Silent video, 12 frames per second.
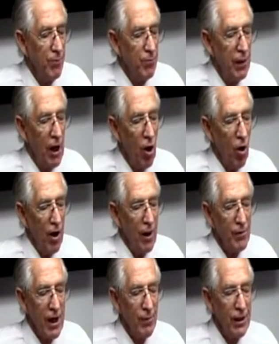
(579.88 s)
behold,
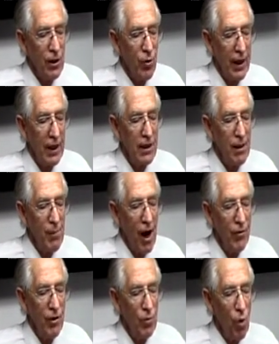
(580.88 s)
I'm coming quickly, and my
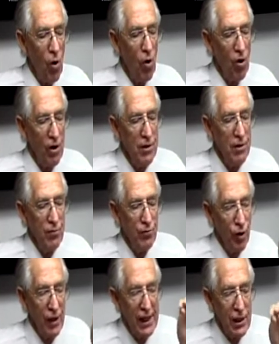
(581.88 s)
reward
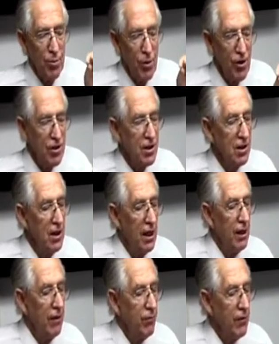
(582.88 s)
for each person
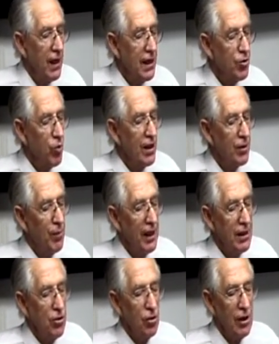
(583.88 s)
is with
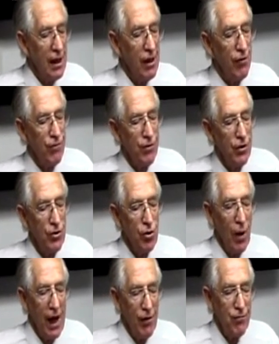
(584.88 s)
me to give
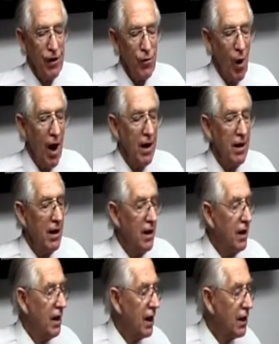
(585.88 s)
to everyone
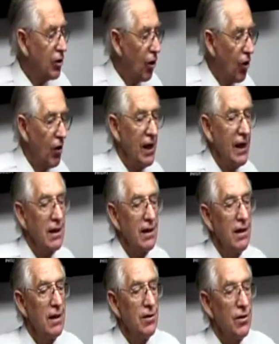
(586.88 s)

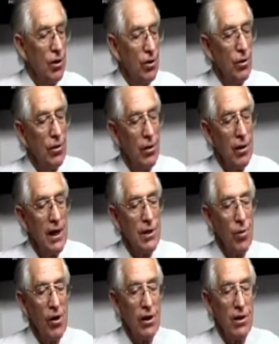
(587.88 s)
according to his
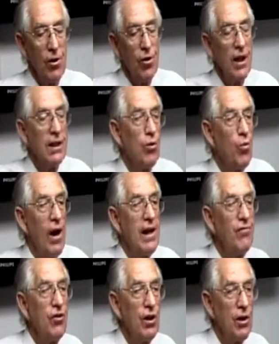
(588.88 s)
works, according to
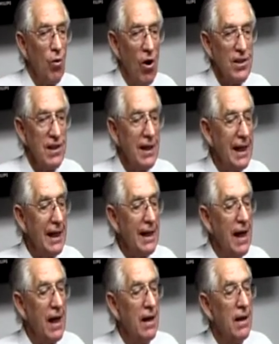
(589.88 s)
whatever it was that he
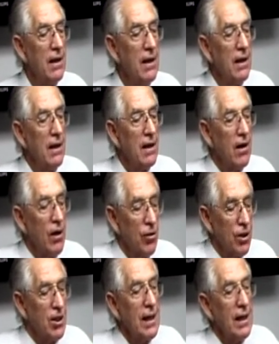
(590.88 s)
did
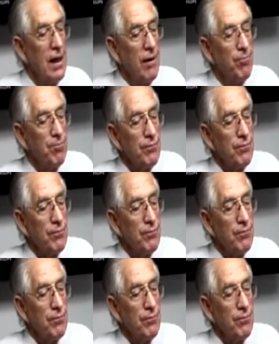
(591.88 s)
or she did.